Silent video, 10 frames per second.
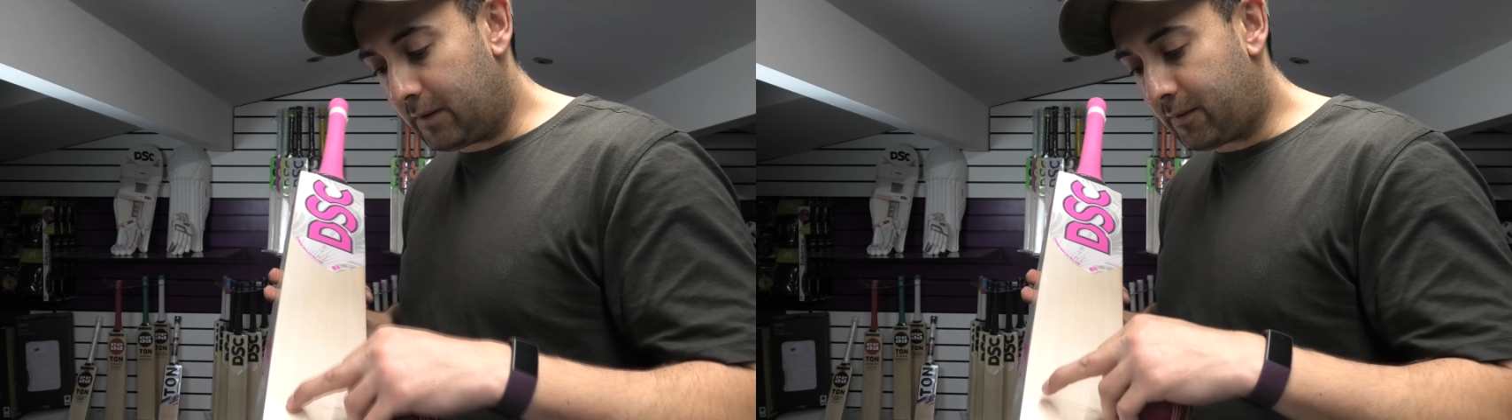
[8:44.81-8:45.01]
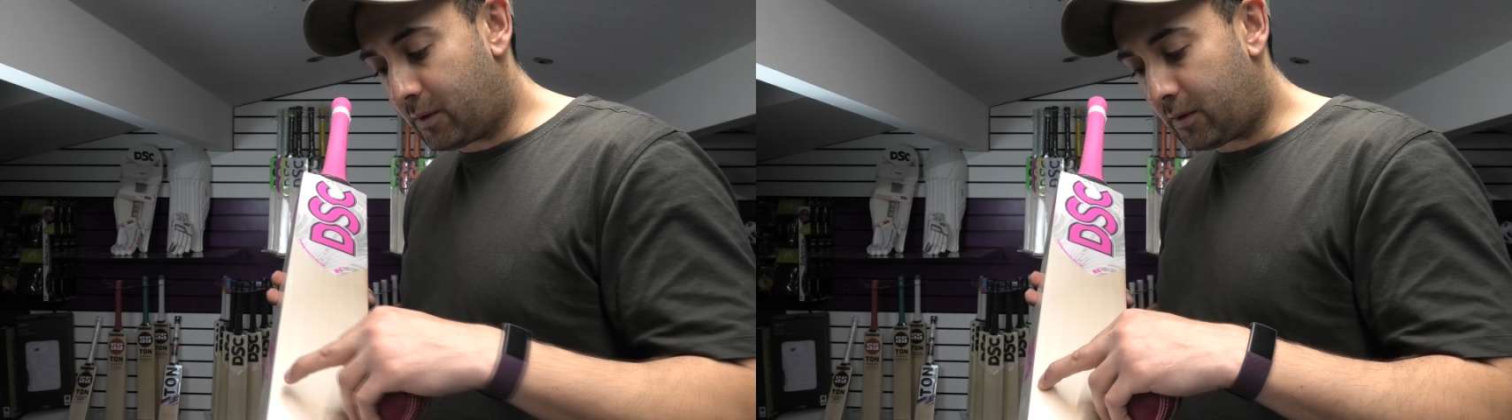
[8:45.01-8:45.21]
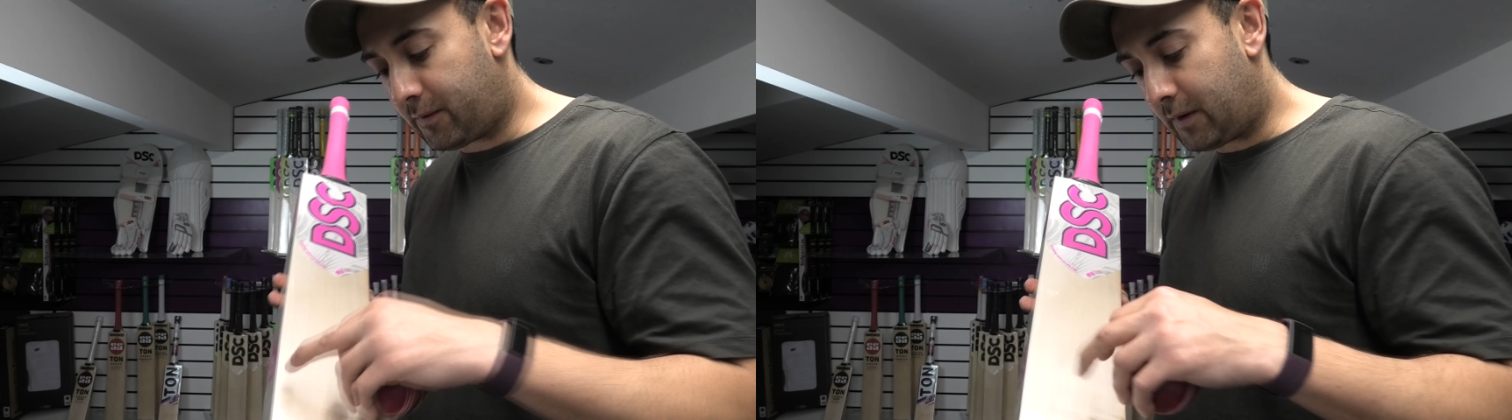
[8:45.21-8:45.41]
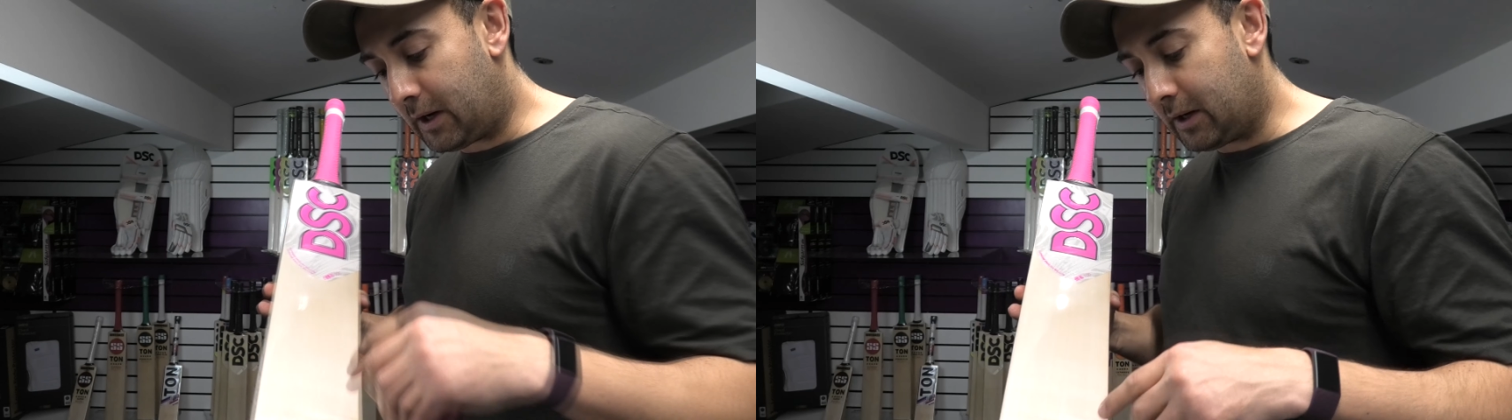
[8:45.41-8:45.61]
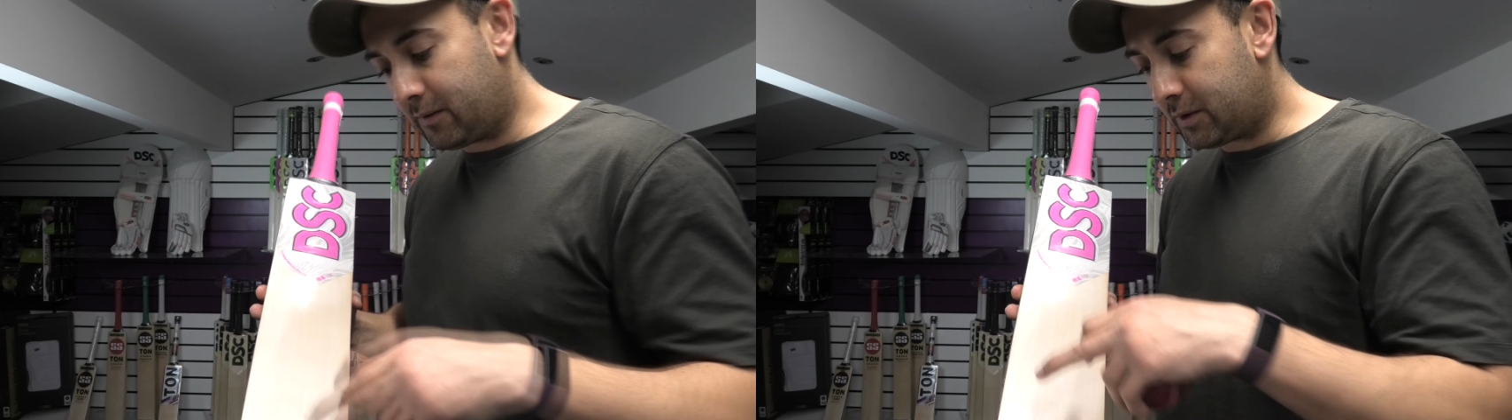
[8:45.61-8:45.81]
four,
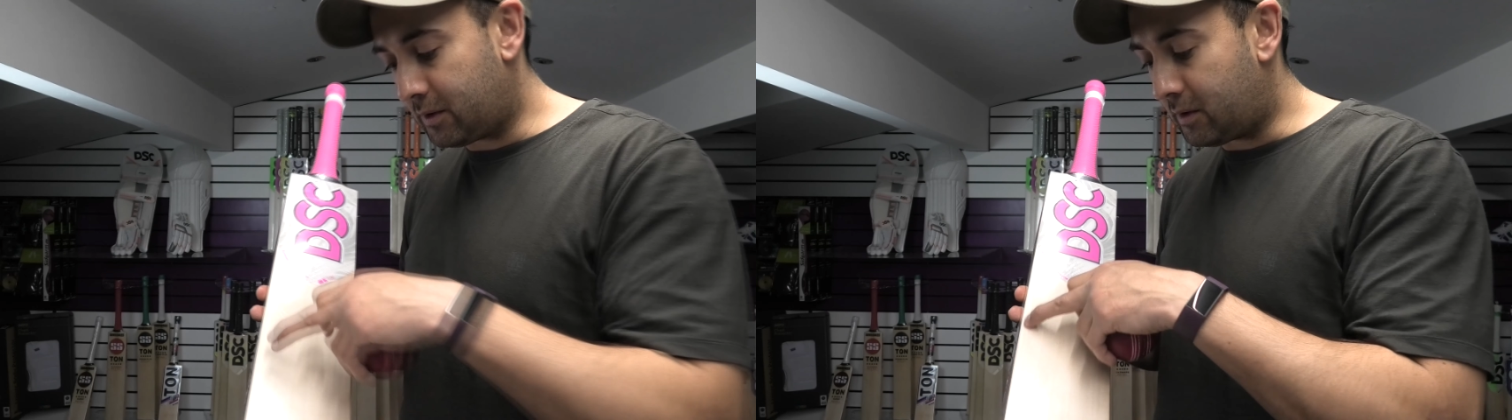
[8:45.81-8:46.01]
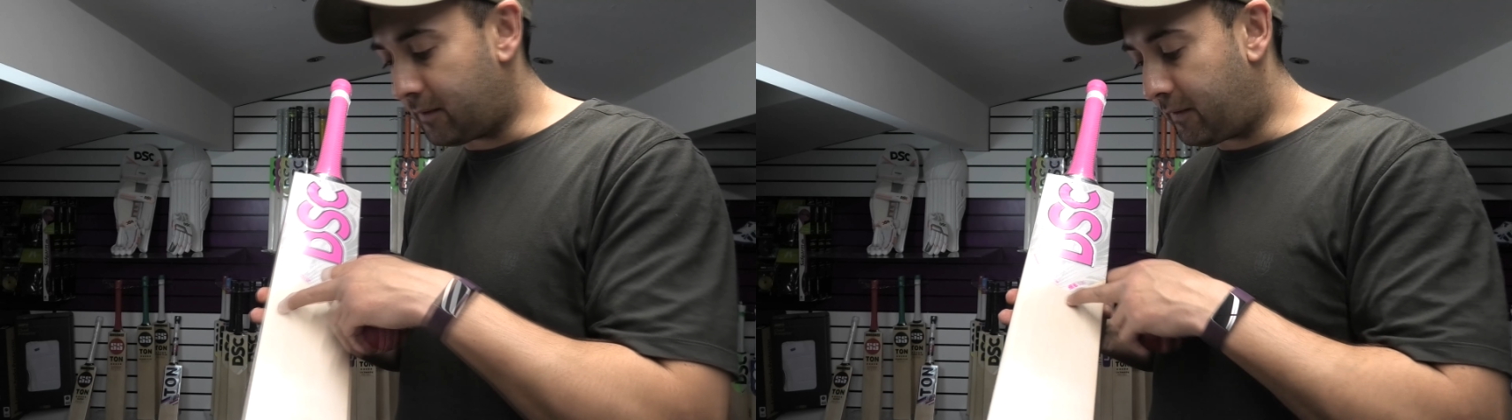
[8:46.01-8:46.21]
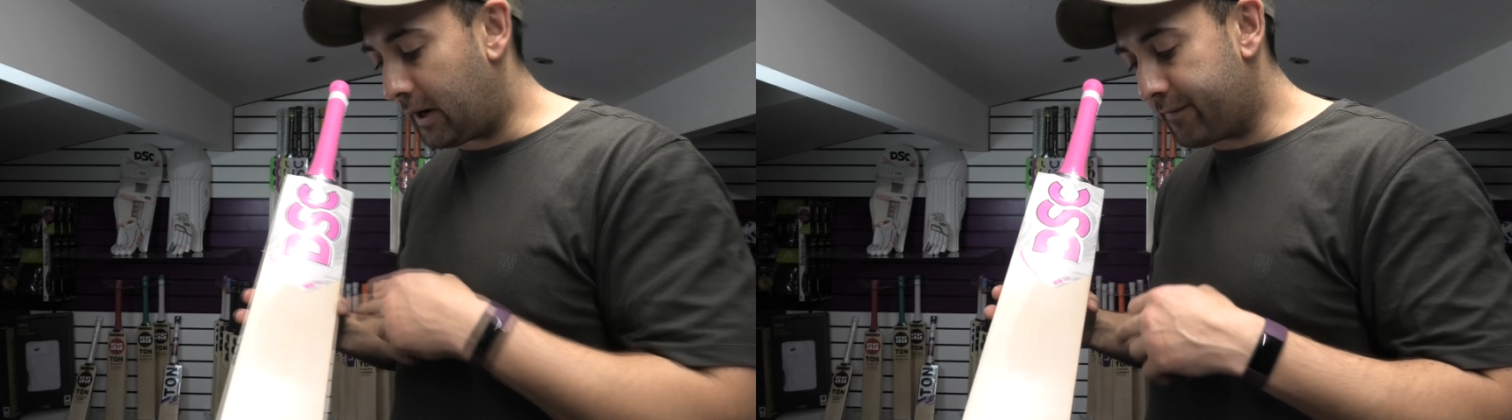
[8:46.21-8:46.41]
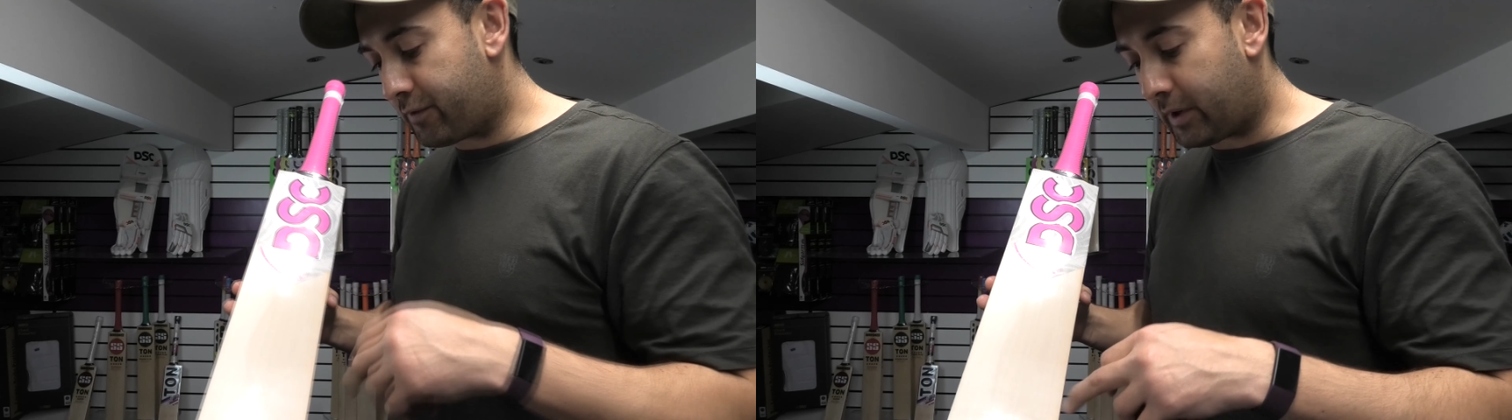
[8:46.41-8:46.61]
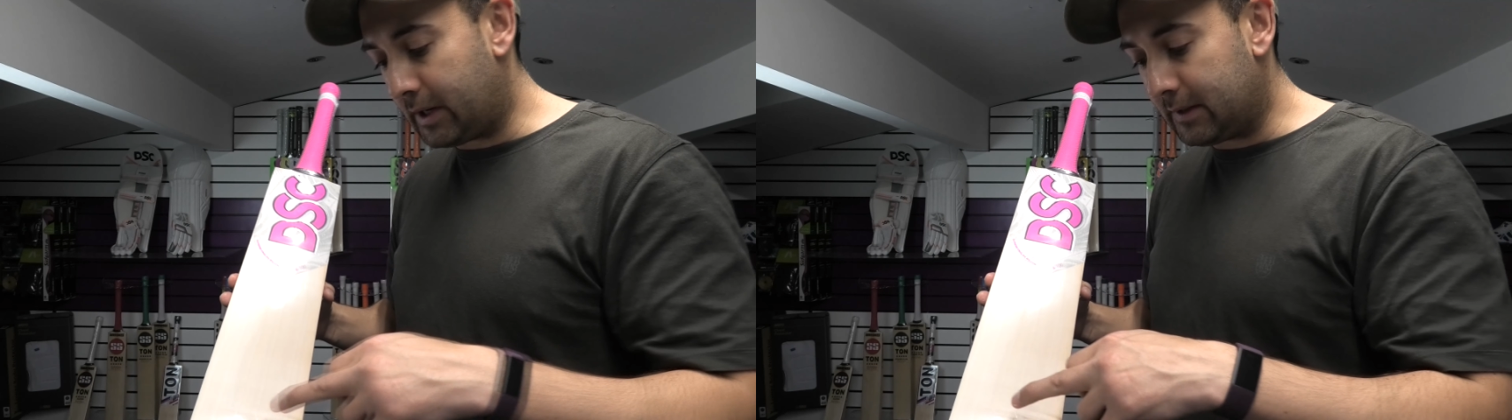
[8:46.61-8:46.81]
five, so five
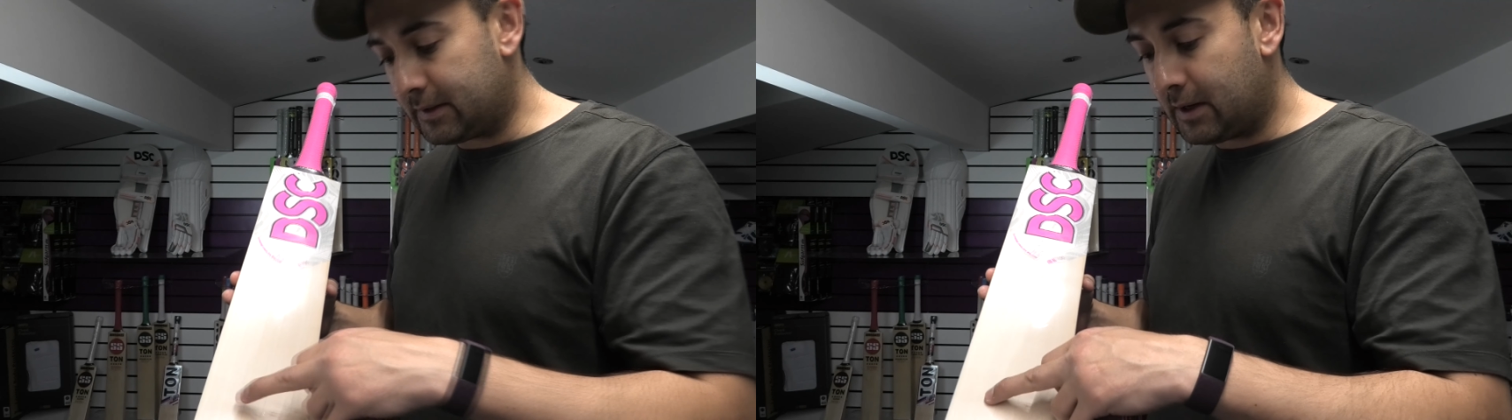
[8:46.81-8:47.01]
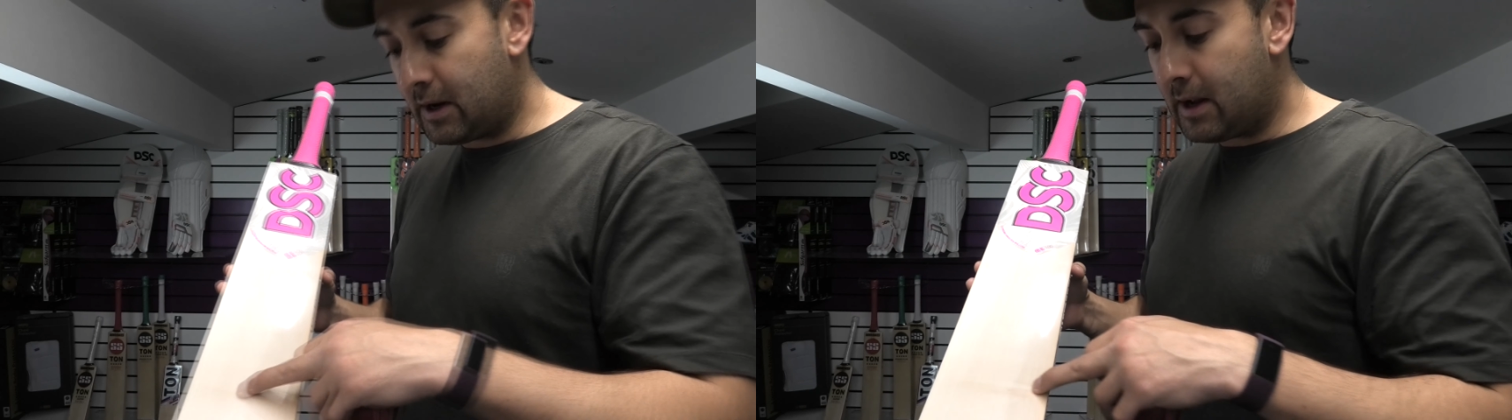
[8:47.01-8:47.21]
grains